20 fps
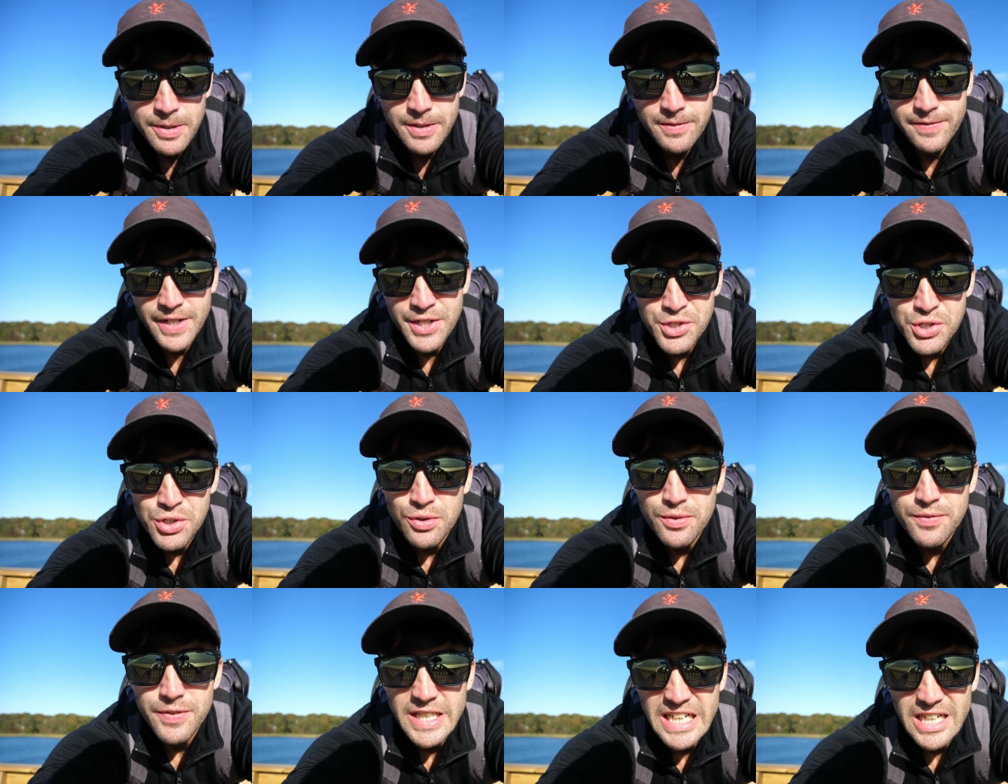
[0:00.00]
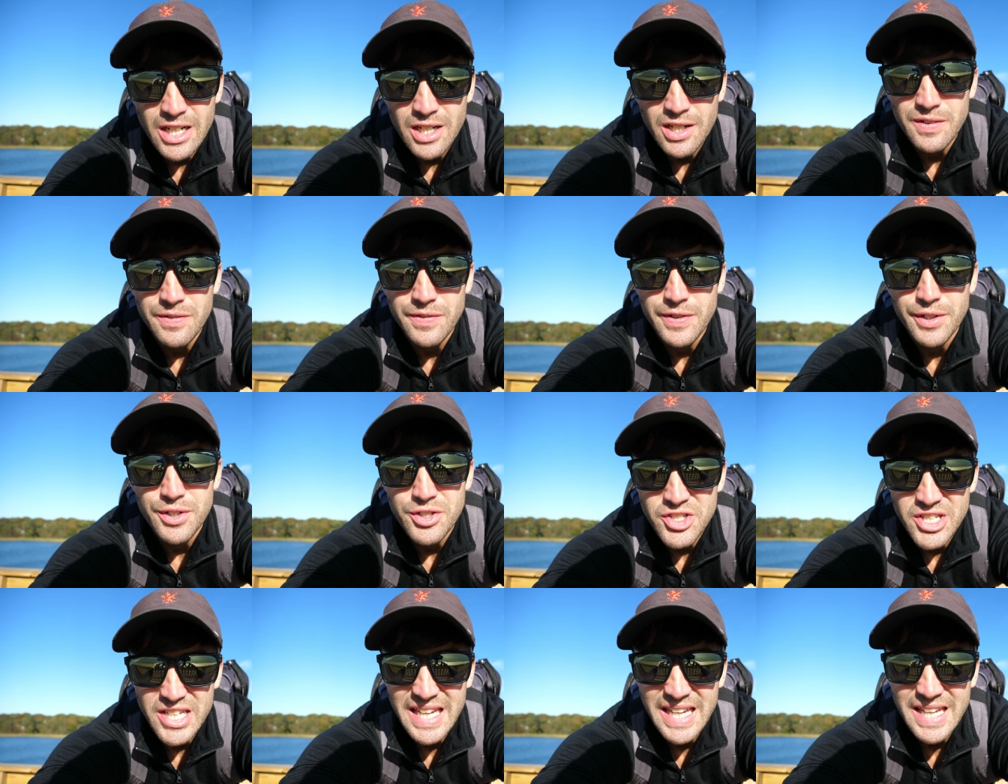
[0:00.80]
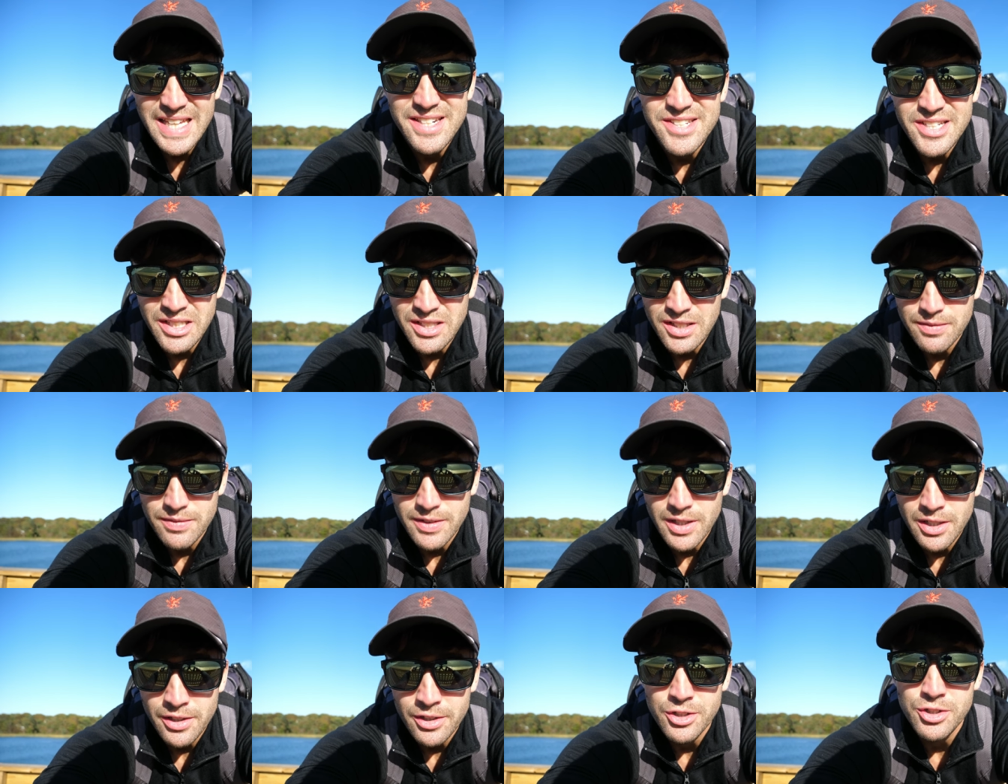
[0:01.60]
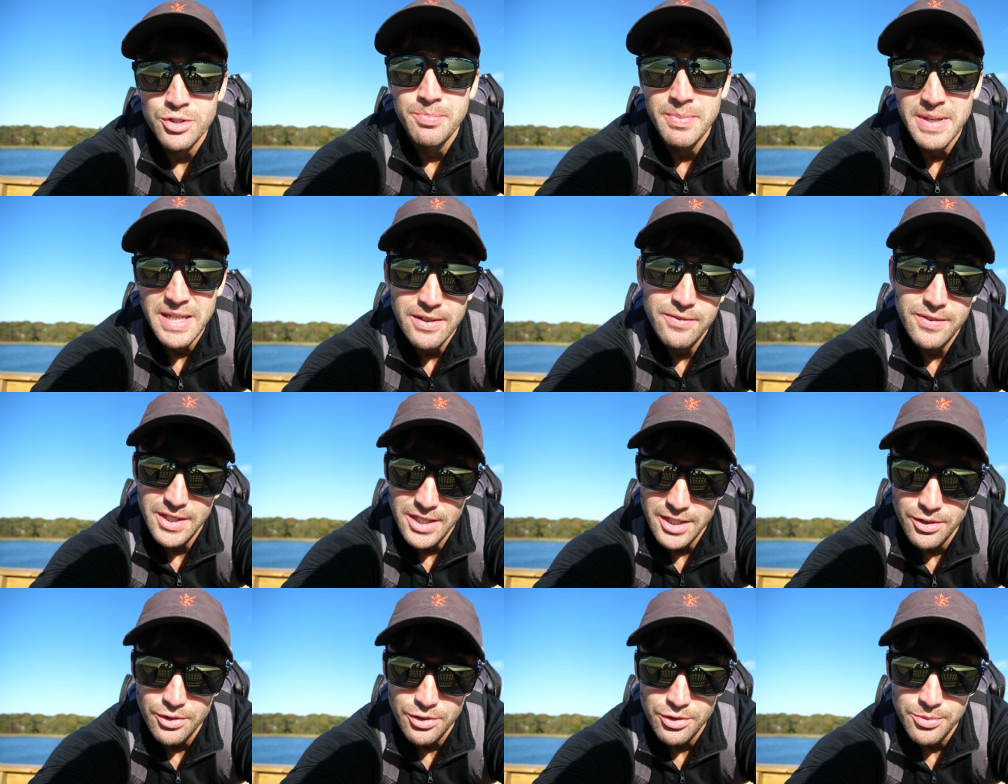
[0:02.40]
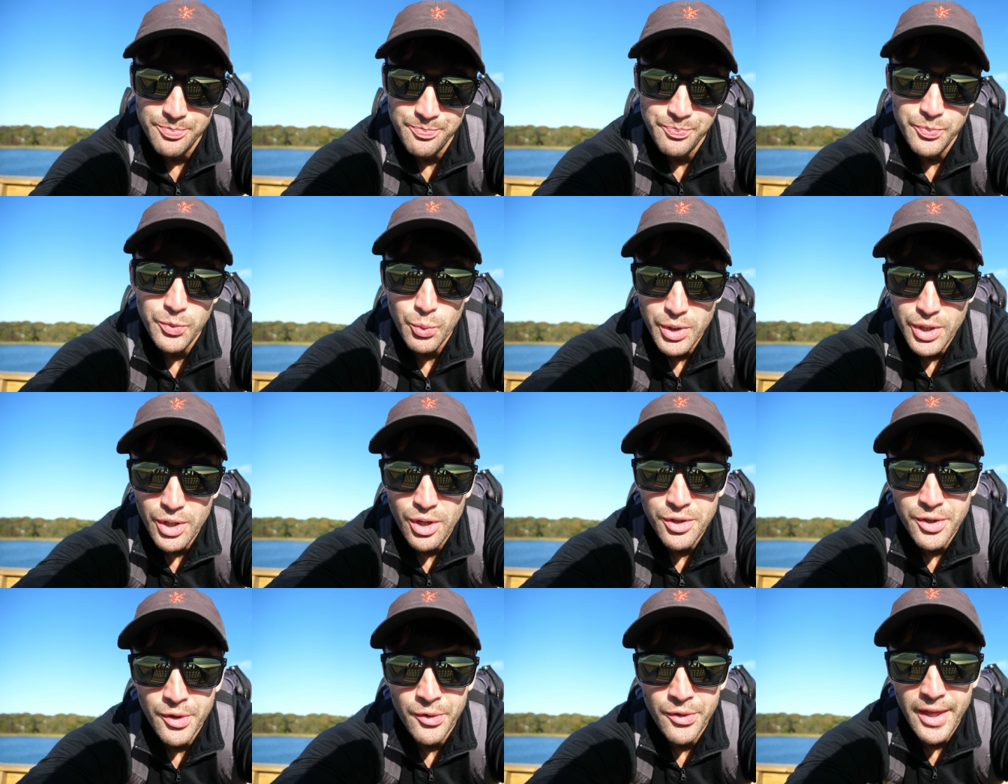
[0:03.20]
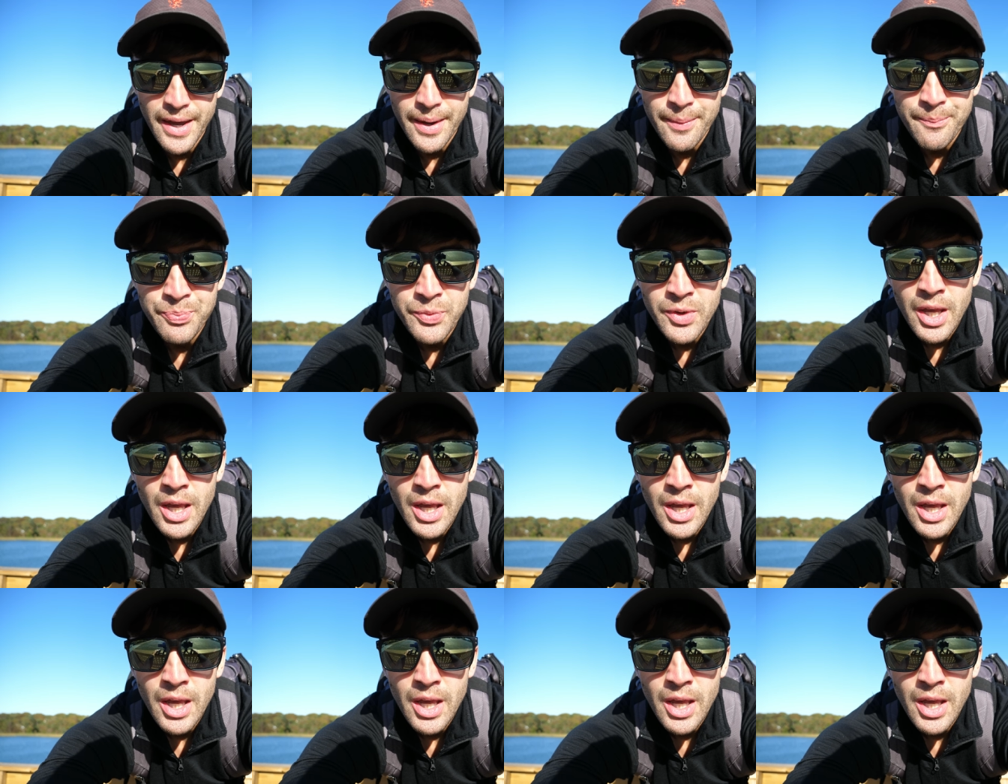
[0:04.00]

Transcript: professional videographers and daily vloggers make videos we all know that